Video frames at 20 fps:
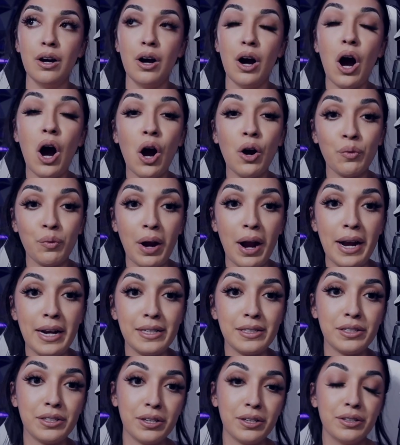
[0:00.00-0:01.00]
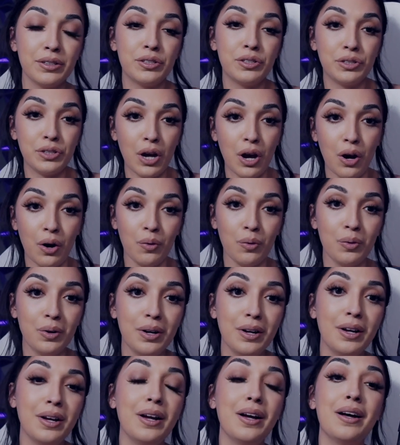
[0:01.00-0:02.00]
All right, so
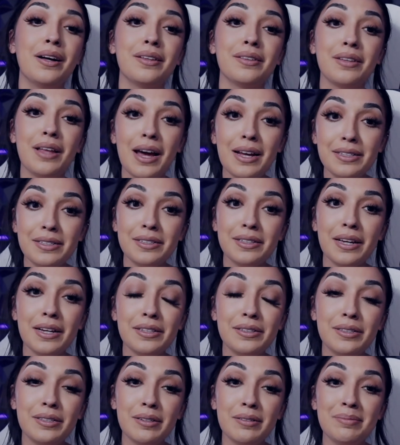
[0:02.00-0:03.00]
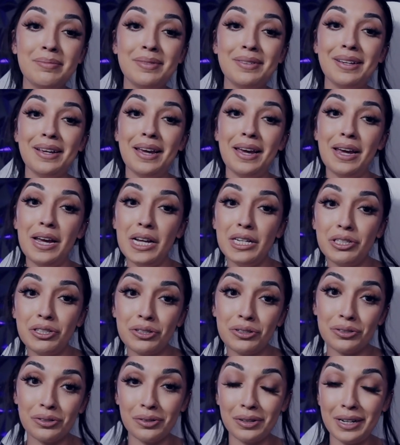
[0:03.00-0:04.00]
let's get some
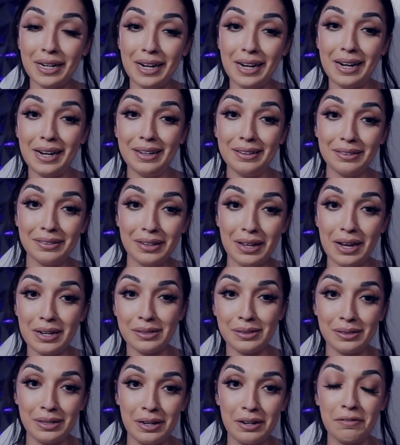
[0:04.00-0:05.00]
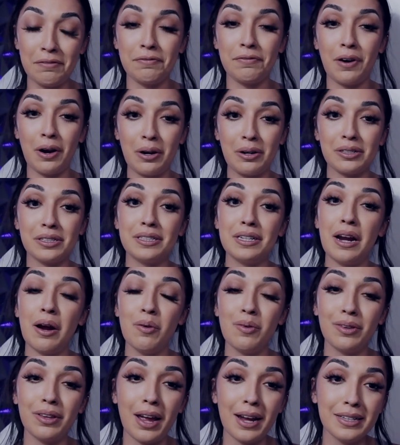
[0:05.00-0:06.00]
history lesson first. And I
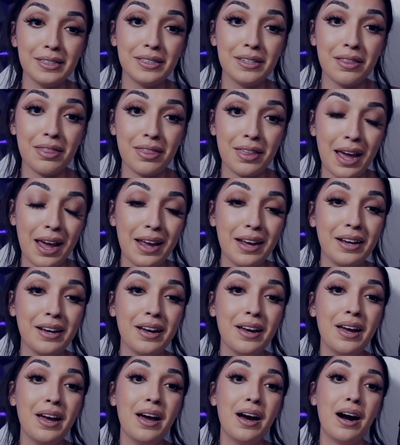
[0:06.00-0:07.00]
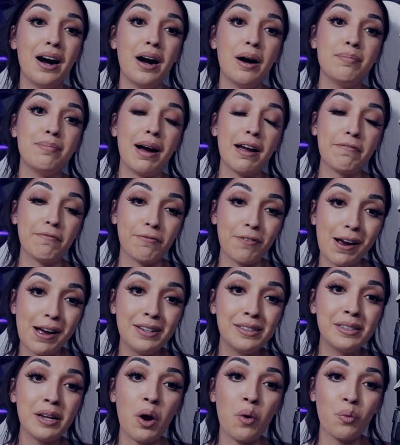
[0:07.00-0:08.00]
would like to thank my
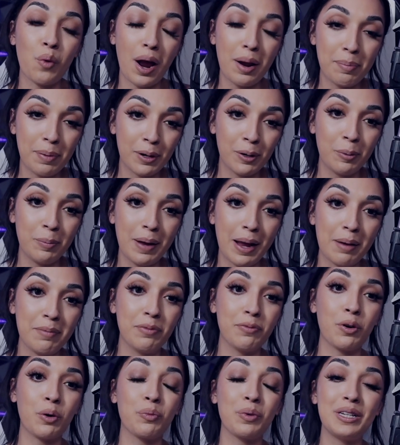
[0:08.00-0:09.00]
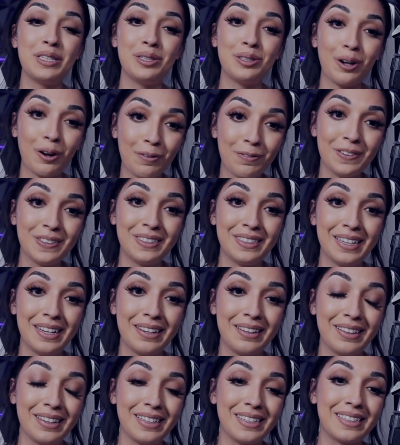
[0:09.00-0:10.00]
friend Red Pill Babe for
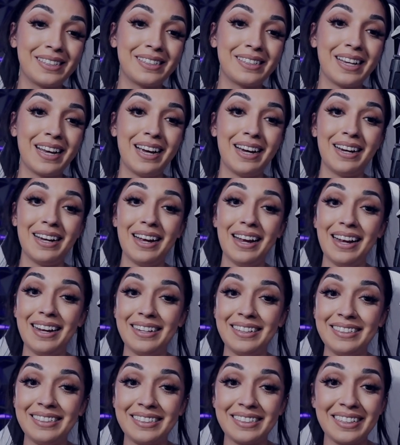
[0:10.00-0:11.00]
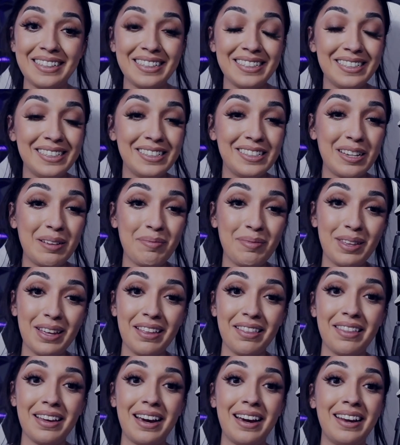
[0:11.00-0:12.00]
resurfacing this. And this is
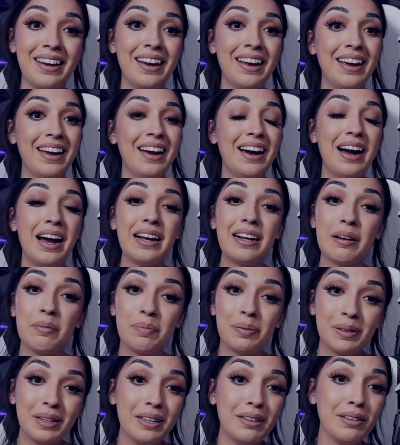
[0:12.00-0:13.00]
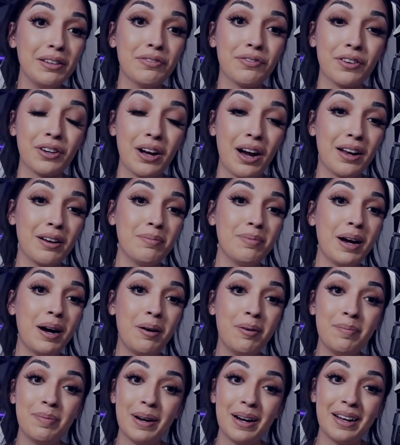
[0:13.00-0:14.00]
something that I completely forgot
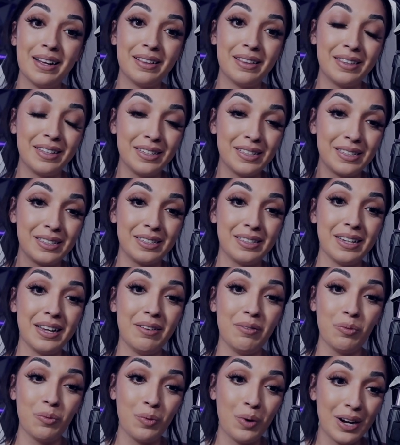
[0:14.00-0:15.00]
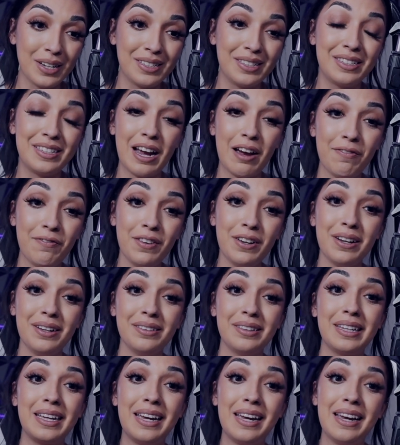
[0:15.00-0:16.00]
about, but this was
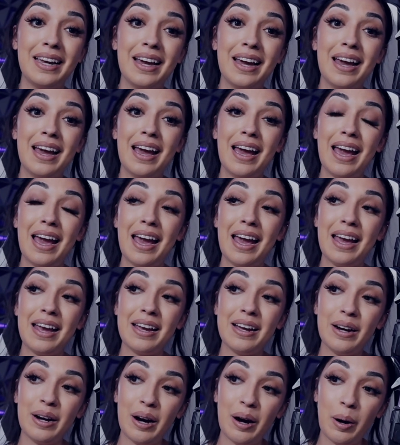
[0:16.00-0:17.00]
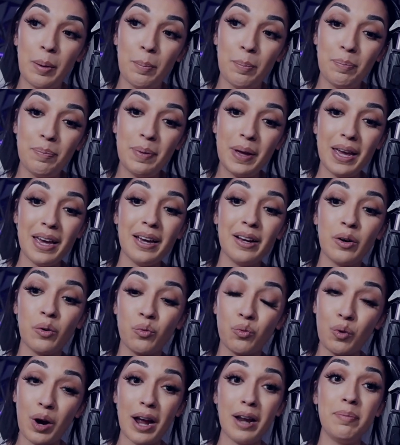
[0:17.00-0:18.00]
definitely a big
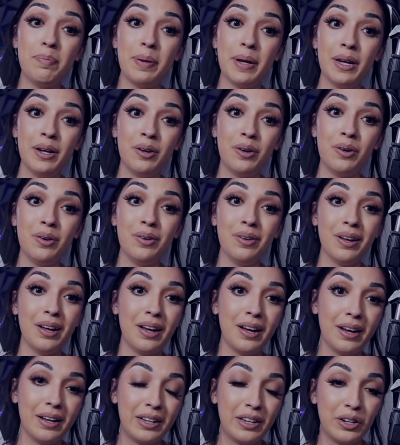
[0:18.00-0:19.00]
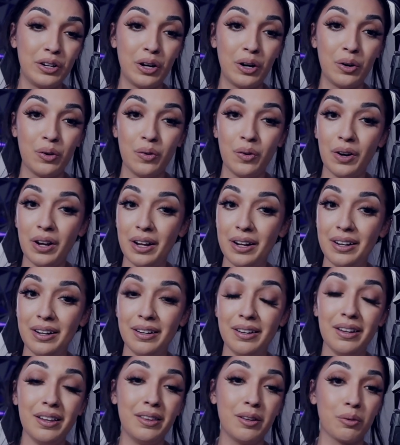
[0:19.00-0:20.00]
red pill, you know,
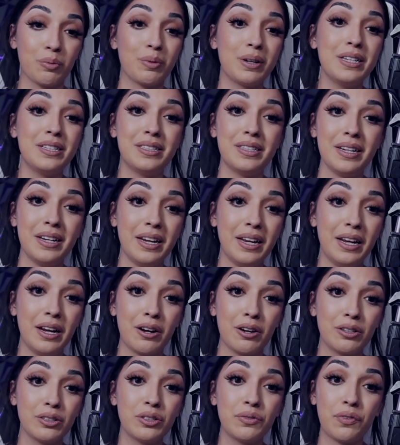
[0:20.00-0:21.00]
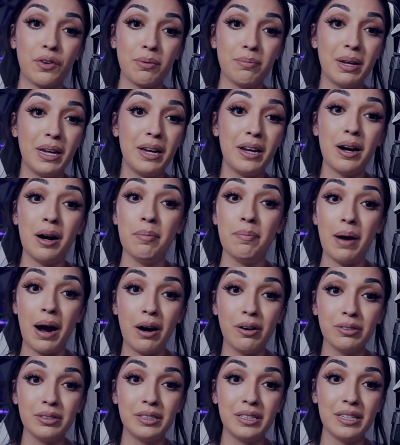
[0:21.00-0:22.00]
in the recent years for me
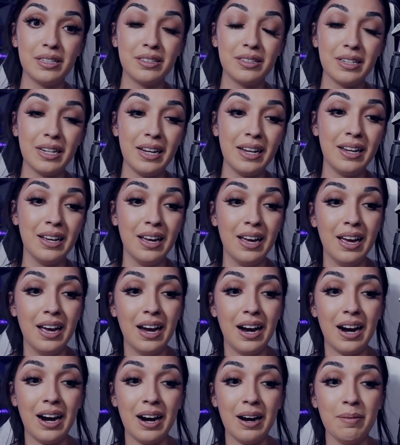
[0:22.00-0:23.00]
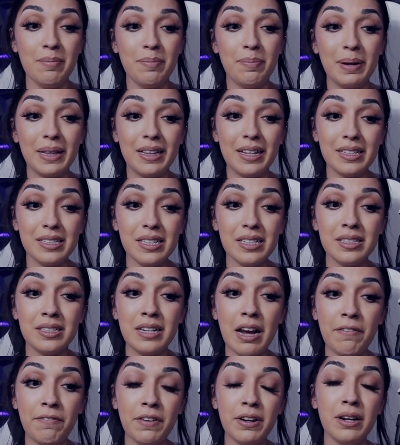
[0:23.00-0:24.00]
about Disney. But this is
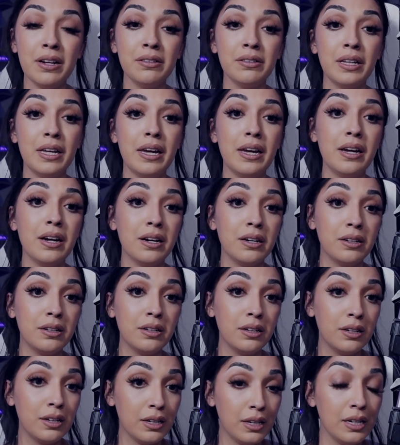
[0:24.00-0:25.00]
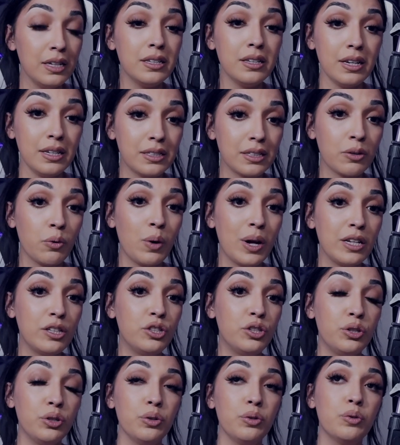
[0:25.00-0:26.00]
definitely, it's going
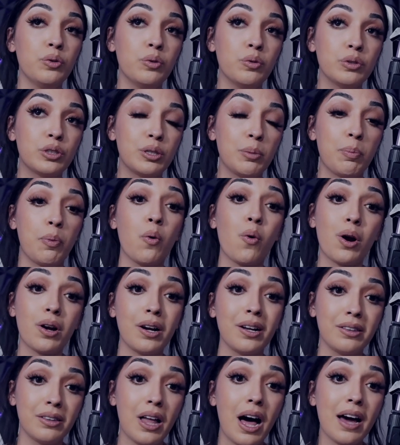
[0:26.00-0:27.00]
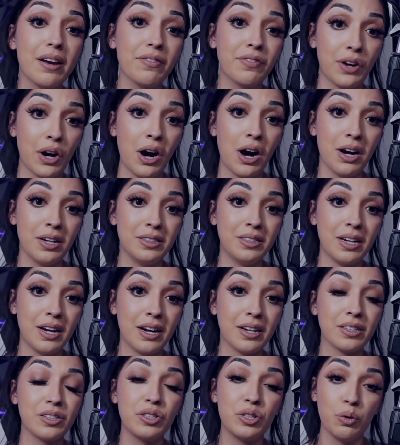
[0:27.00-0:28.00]
to support a lot of
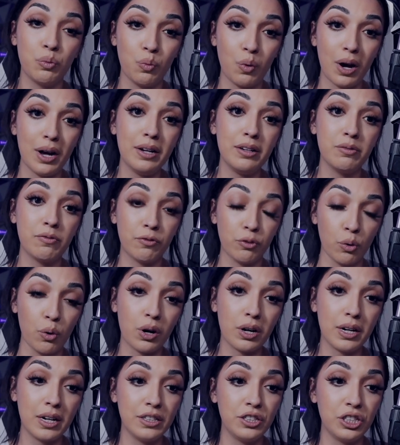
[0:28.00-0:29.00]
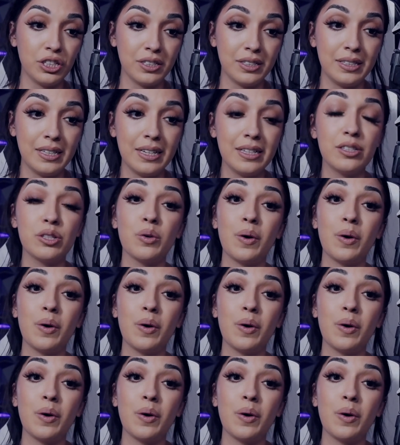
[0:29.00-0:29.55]
context to what Florida just did.